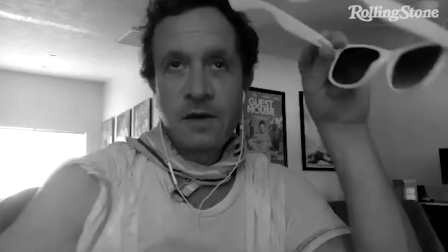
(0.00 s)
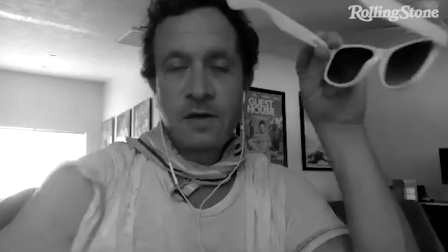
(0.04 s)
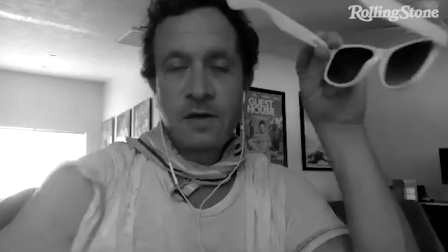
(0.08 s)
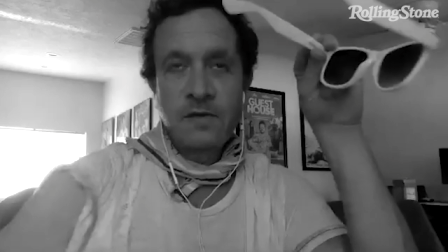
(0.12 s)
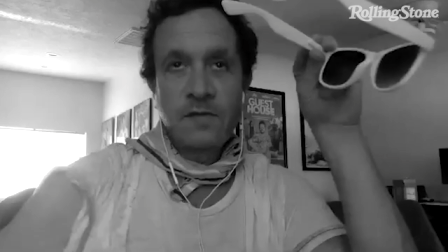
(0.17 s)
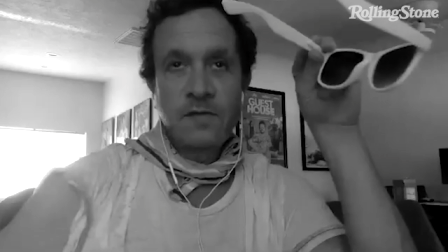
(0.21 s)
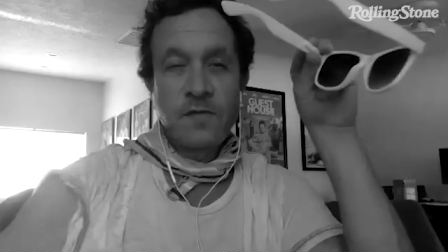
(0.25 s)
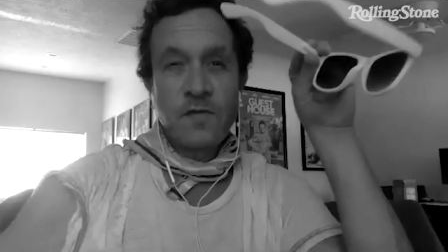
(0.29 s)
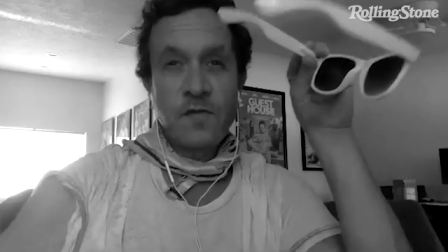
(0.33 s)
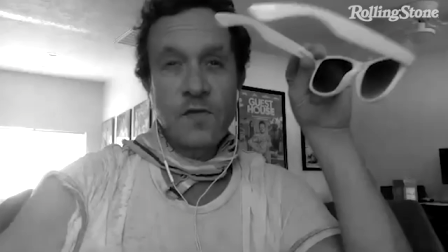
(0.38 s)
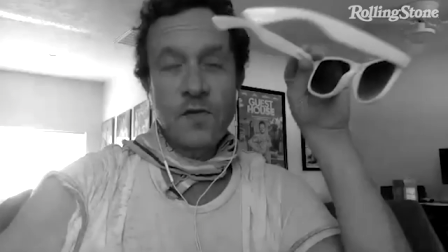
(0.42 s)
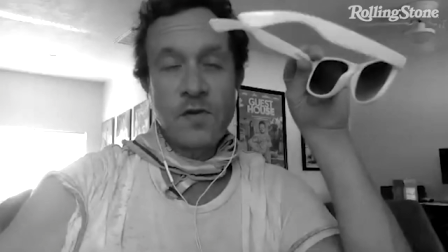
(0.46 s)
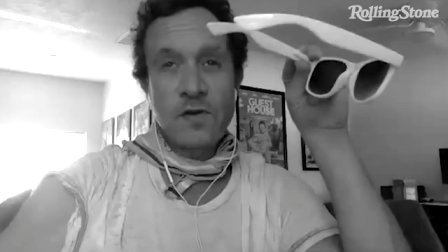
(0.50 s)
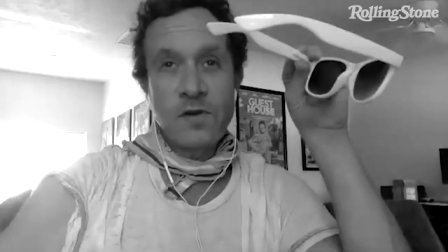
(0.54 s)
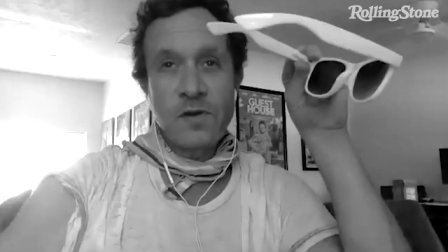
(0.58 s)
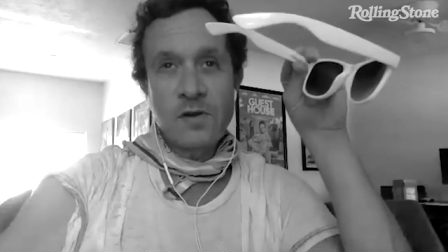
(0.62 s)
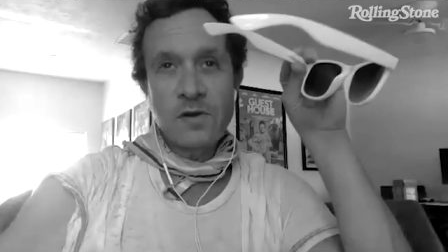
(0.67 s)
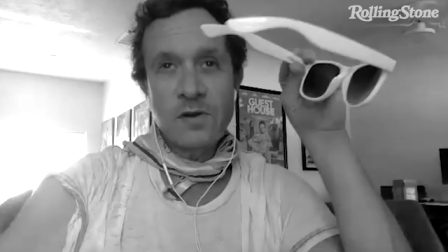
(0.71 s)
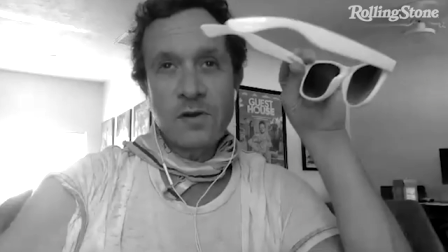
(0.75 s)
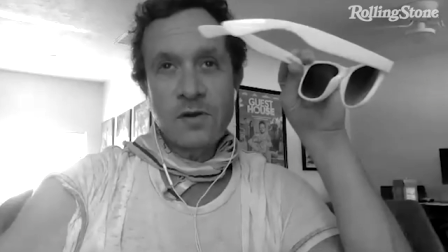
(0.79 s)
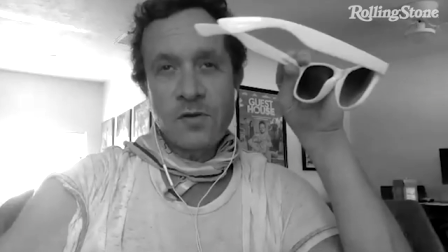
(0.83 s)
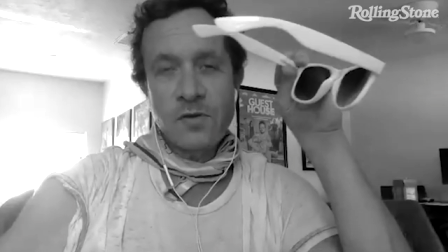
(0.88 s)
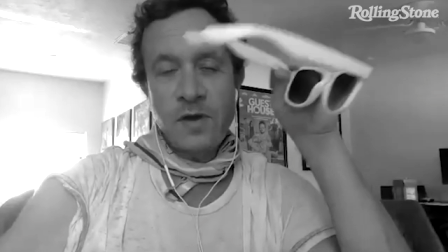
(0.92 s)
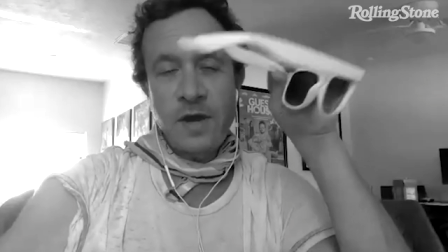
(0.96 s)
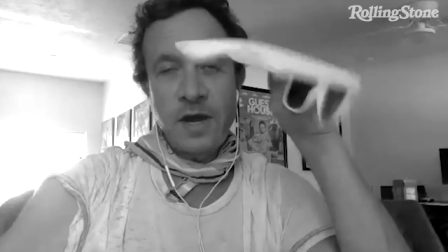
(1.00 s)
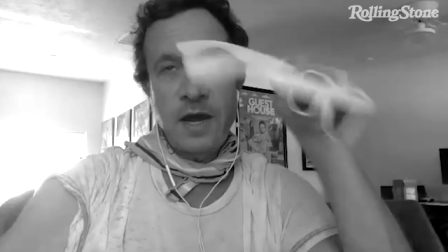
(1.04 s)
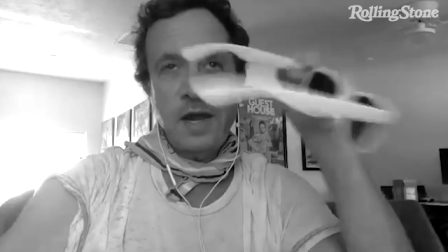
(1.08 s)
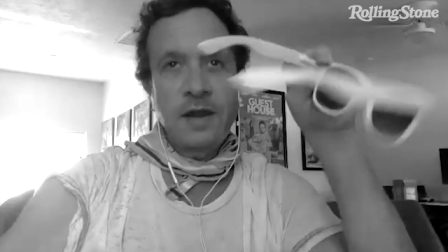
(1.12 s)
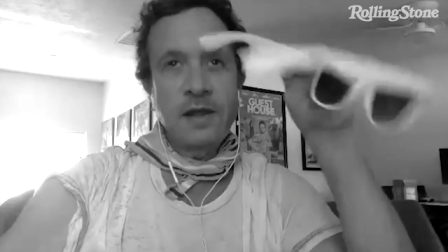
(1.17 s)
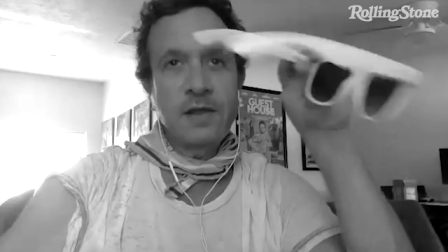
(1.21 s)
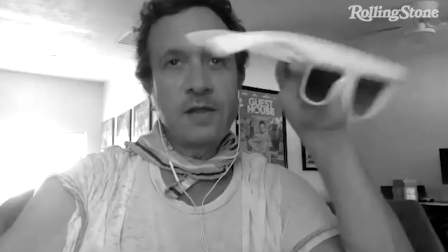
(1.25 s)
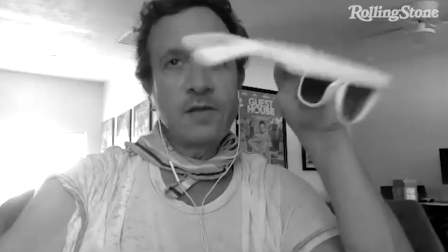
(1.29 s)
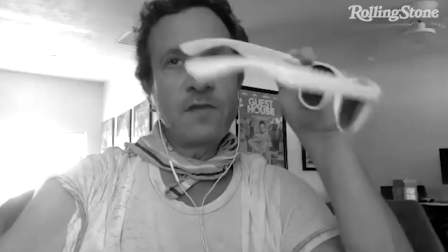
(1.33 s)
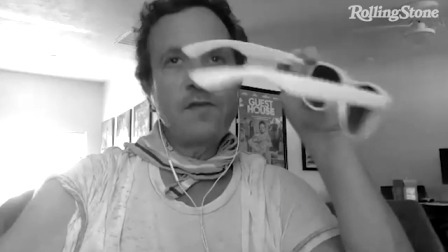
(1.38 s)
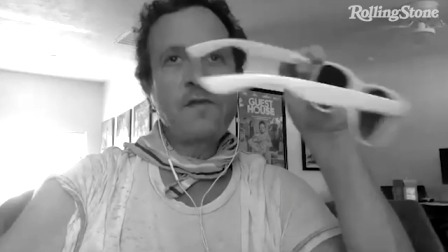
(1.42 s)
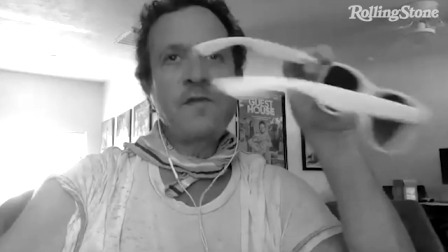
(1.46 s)
for
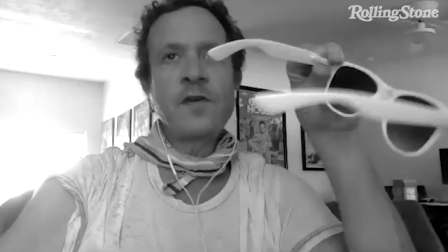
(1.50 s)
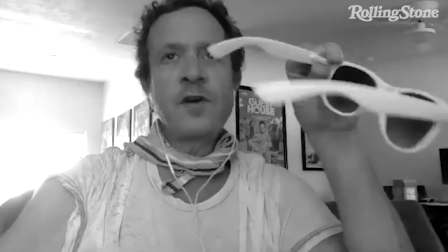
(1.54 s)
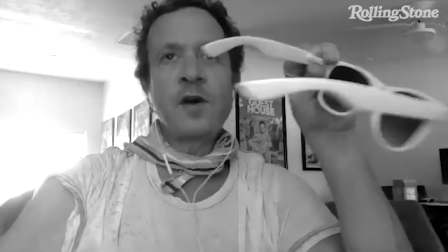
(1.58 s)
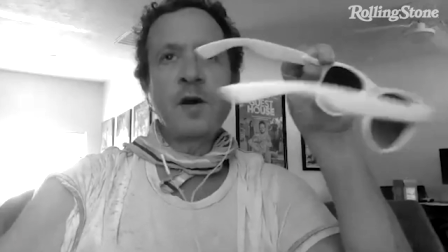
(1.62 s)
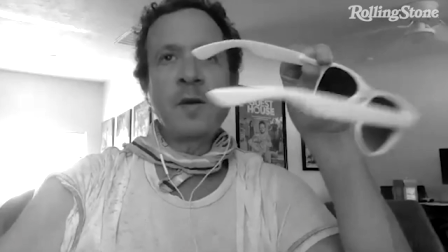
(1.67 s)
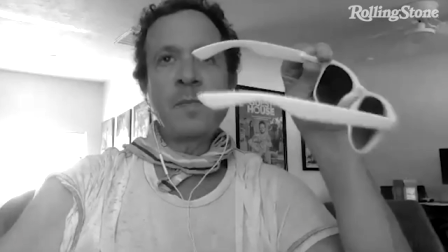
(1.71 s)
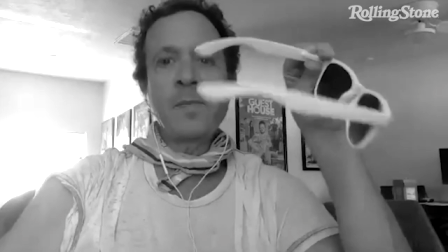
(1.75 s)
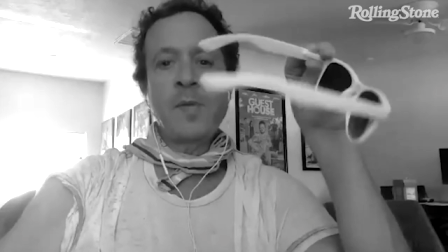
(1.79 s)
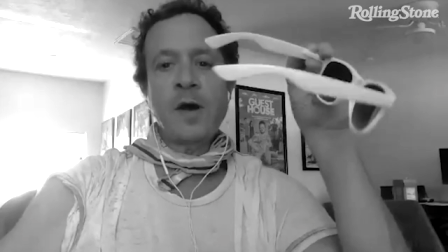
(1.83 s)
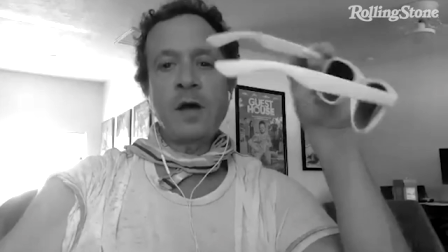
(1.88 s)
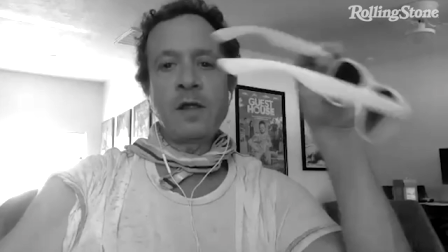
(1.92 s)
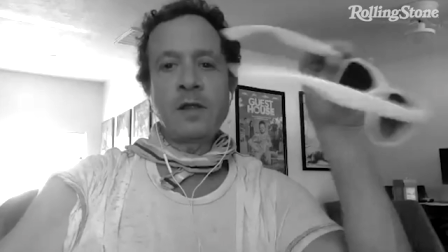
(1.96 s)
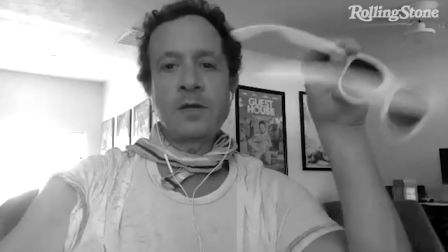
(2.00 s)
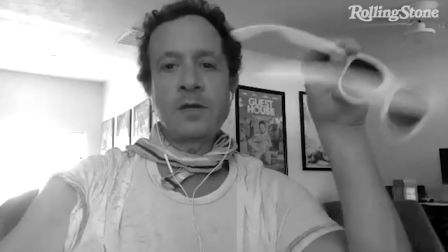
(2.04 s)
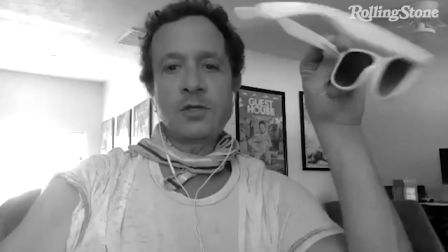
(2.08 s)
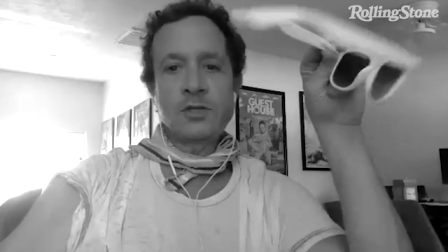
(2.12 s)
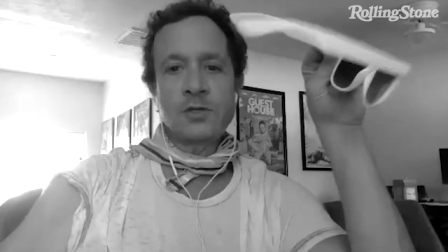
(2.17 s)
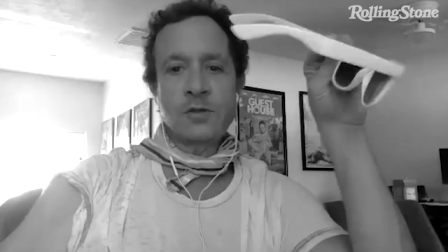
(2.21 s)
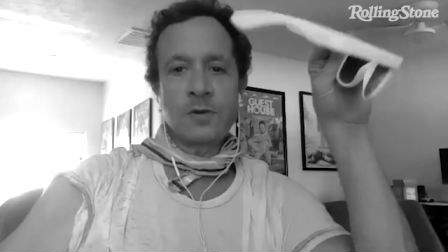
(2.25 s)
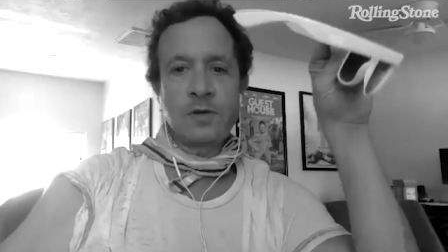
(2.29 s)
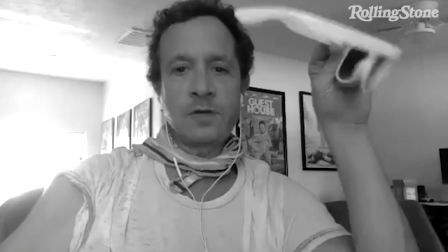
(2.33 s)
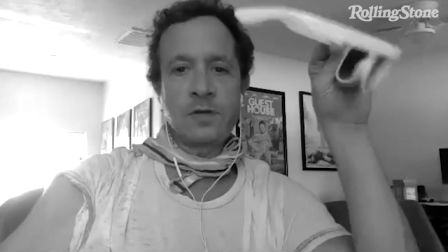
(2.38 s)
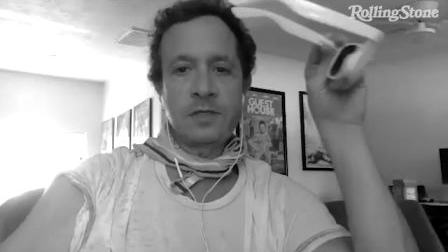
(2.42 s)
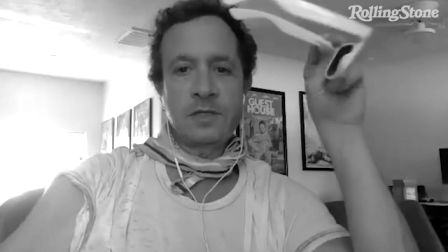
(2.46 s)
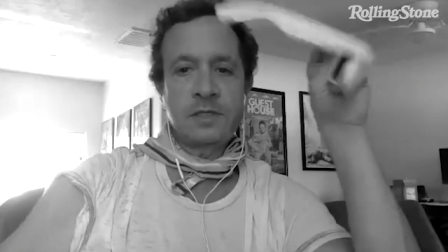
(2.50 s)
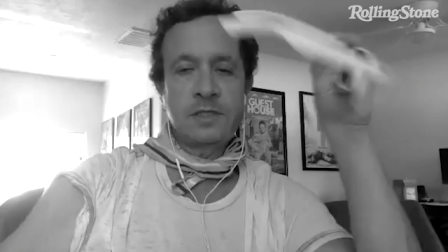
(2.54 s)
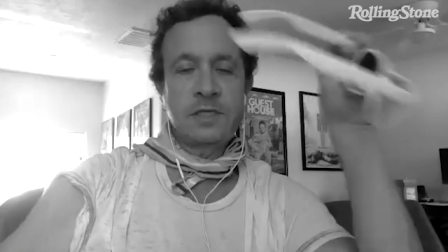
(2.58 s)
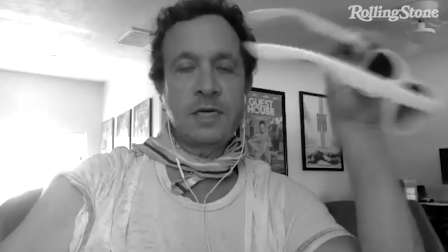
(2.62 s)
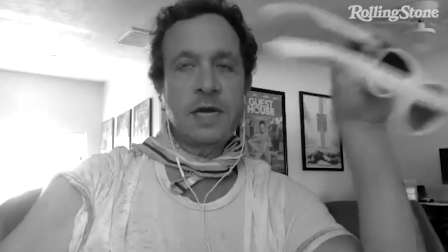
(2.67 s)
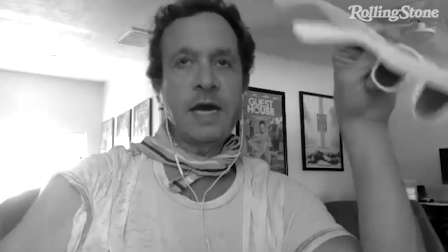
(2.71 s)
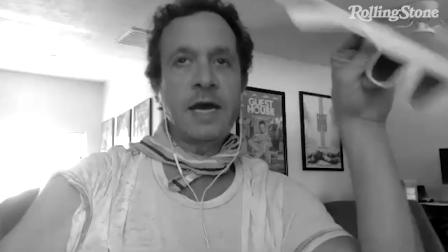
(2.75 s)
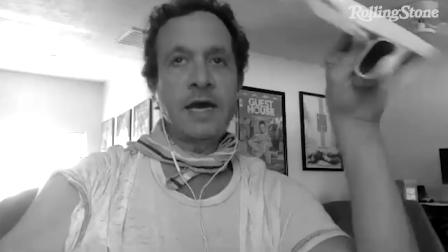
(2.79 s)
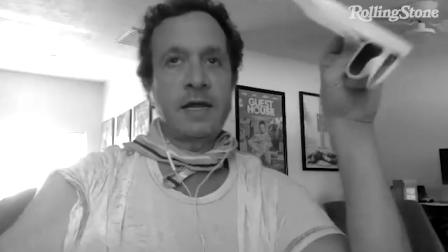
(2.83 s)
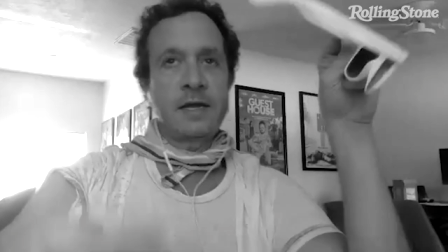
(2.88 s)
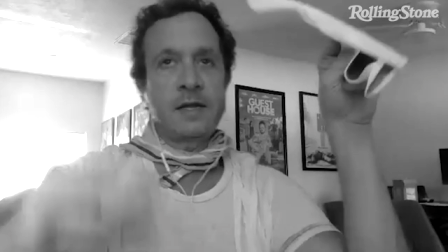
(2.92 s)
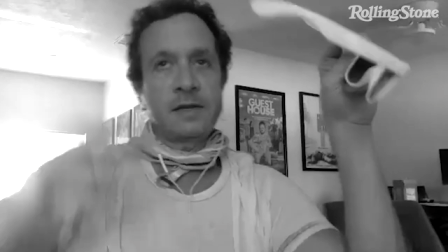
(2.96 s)
creating the film Pauly Shore is
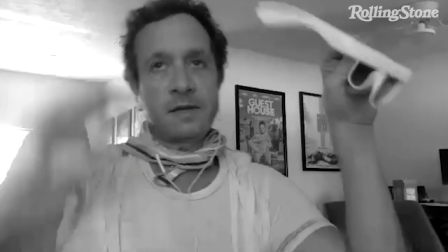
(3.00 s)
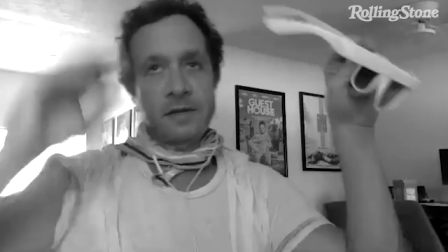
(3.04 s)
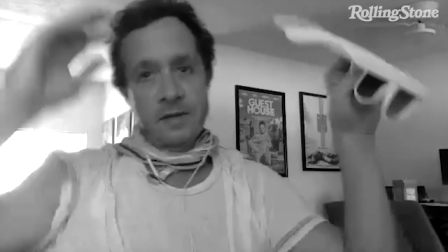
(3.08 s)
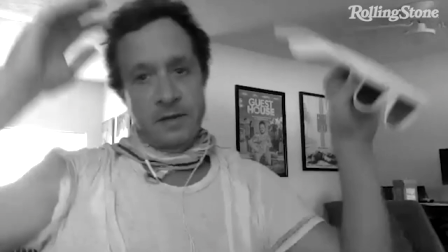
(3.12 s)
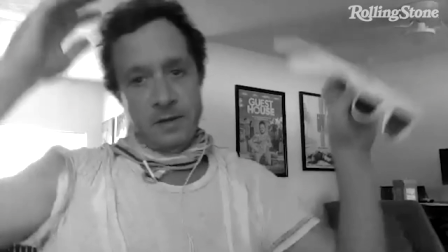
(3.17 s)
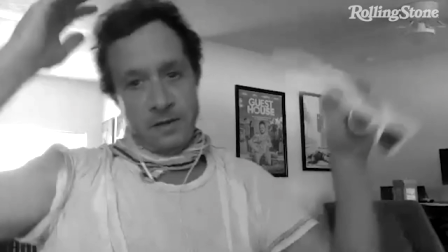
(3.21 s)
Dead